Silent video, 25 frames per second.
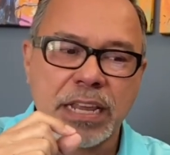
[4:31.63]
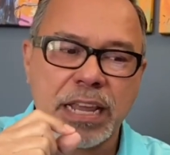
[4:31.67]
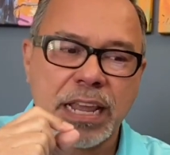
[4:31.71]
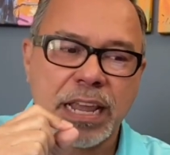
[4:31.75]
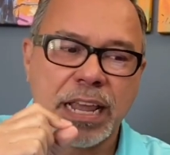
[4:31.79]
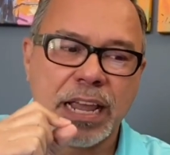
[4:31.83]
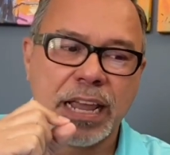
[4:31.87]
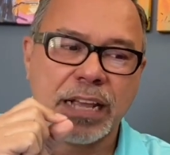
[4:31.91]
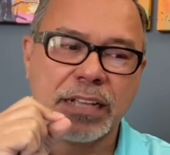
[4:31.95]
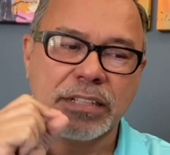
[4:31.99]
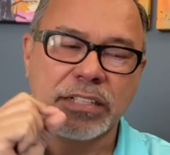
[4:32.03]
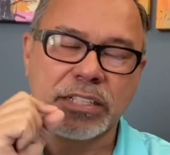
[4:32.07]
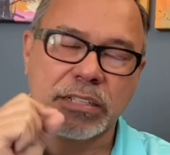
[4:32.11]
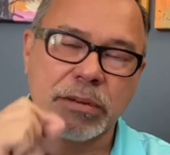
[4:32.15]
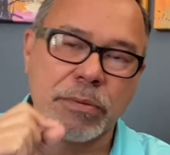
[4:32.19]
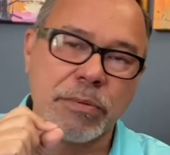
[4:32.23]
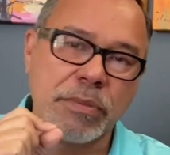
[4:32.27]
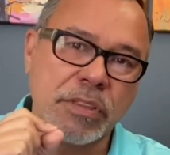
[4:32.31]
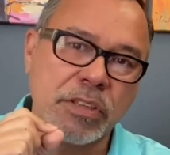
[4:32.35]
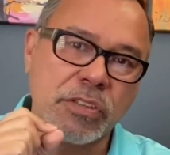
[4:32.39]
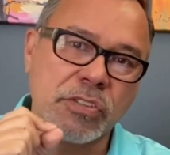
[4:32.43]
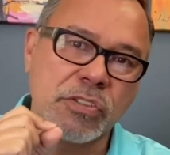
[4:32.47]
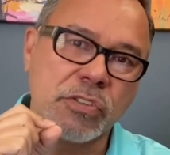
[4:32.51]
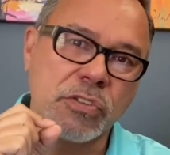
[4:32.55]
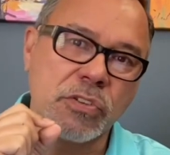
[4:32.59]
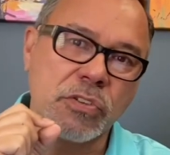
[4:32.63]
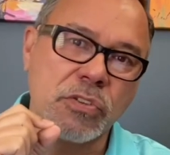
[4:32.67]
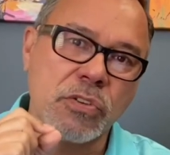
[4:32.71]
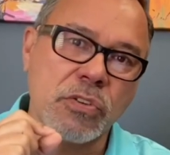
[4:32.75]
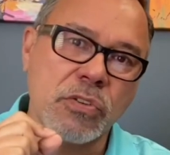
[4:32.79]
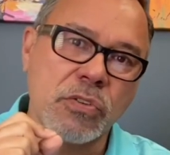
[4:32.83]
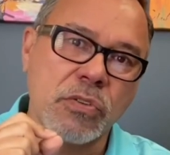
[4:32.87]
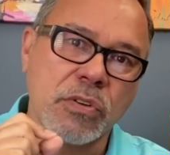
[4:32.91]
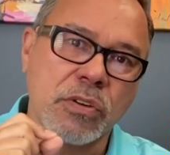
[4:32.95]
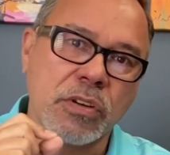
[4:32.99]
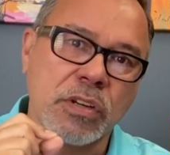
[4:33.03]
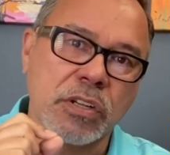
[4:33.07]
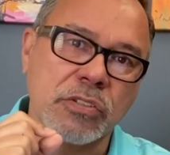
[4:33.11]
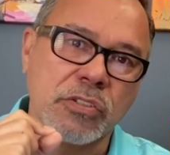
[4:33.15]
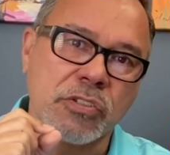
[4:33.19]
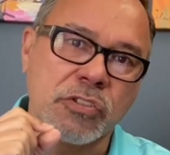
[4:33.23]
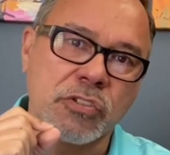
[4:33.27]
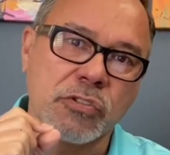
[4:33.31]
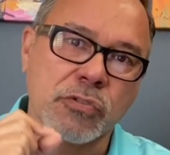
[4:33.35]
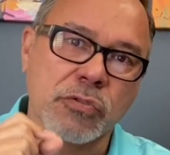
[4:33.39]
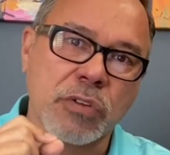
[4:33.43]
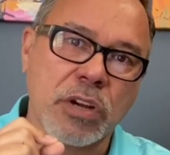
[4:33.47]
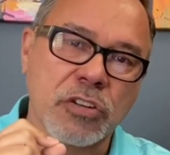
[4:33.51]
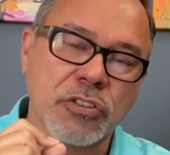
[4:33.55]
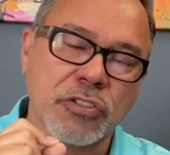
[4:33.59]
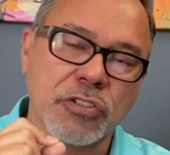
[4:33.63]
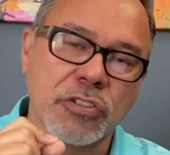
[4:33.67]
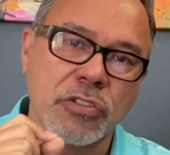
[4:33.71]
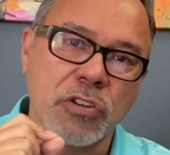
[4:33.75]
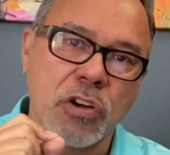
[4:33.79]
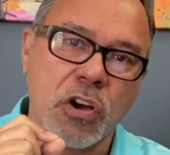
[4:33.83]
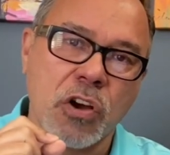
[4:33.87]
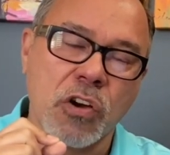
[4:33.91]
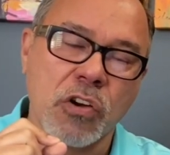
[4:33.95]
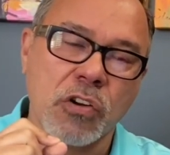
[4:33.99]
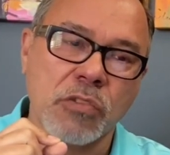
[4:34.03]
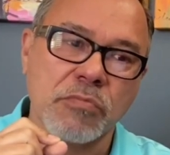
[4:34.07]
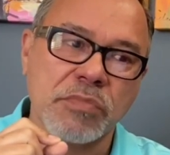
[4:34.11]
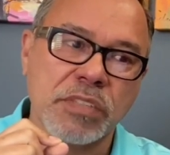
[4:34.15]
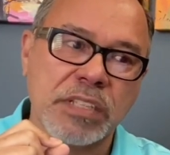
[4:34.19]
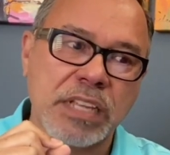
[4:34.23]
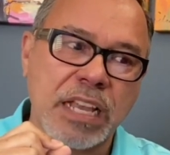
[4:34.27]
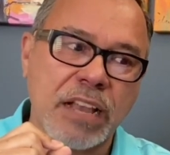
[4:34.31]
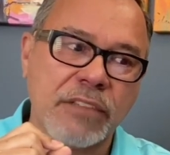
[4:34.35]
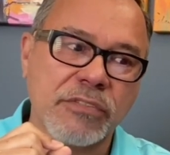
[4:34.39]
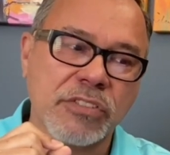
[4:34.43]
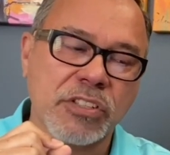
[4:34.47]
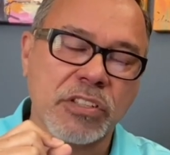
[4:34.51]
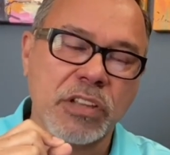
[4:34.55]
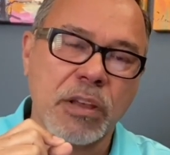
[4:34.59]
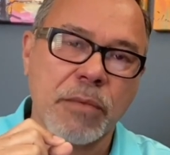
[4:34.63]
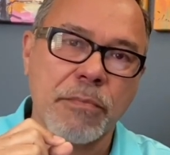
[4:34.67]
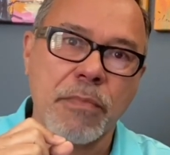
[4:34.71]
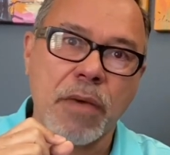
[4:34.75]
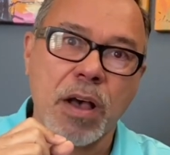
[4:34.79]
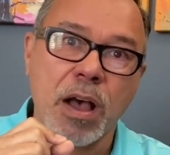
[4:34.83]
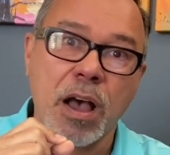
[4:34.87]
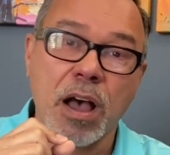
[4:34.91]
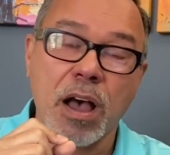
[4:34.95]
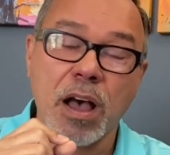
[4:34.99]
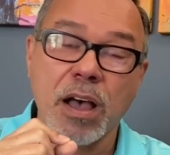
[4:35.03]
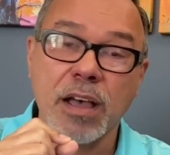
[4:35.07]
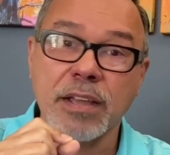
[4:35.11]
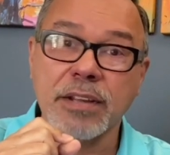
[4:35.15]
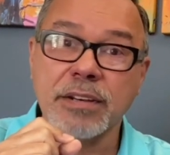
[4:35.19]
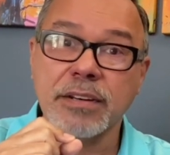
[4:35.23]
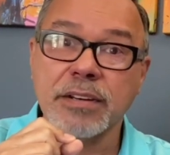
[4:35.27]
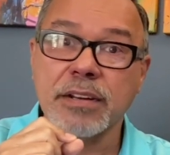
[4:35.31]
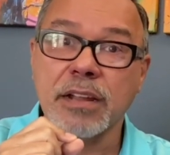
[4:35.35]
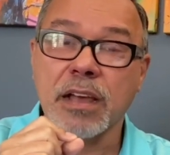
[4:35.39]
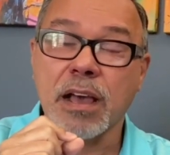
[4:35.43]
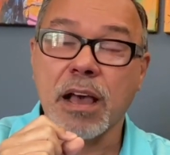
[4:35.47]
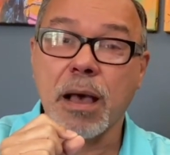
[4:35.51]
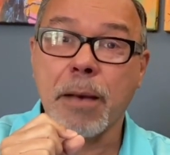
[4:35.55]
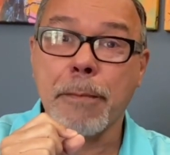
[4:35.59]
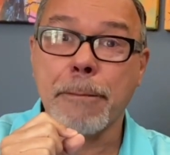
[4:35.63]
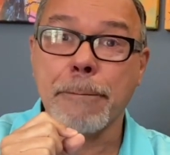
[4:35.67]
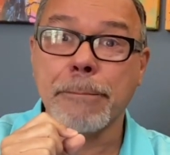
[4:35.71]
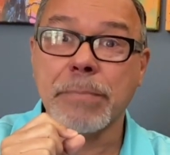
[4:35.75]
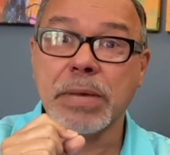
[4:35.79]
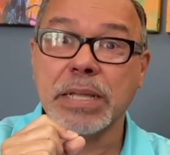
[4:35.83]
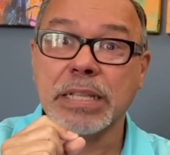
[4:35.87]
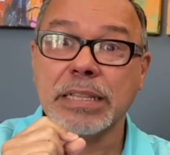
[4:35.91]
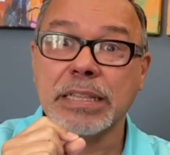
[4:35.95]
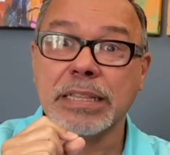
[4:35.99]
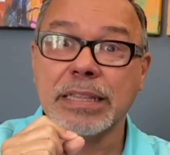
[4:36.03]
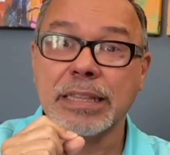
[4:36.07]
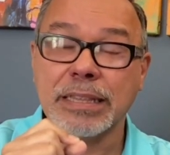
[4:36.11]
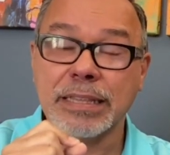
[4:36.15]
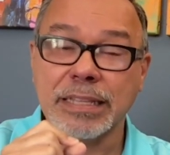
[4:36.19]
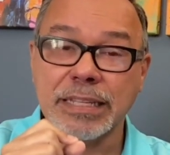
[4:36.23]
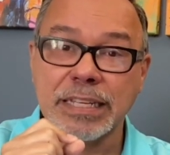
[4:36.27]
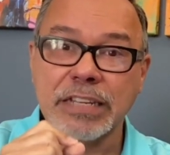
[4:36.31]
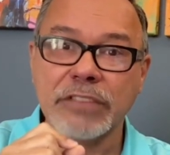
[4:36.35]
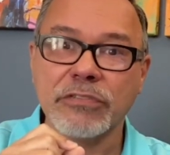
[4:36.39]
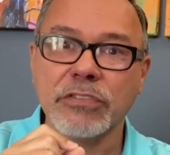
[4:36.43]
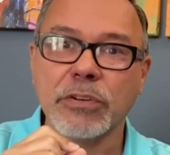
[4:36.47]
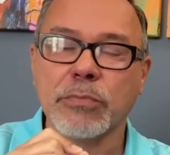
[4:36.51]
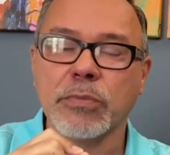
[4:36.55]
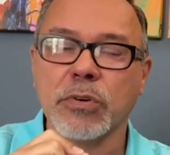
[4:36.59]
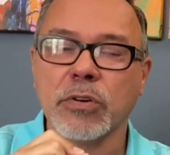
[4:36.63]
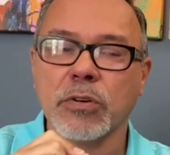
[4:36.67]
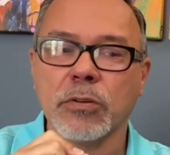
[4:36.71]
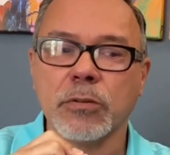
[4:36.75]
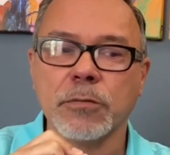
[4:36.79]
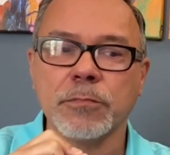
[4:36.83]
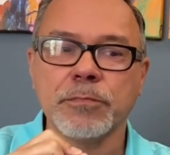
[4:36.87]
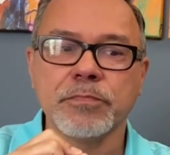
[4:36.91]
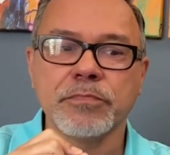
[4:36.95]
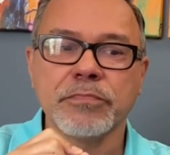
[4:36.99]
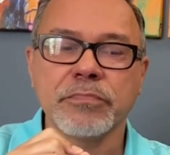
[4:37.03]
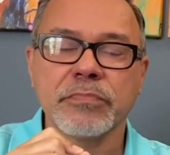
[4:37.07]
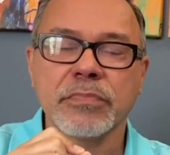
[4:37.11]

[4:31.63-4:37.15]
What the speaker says: And some of these new construction homes have some unbelievable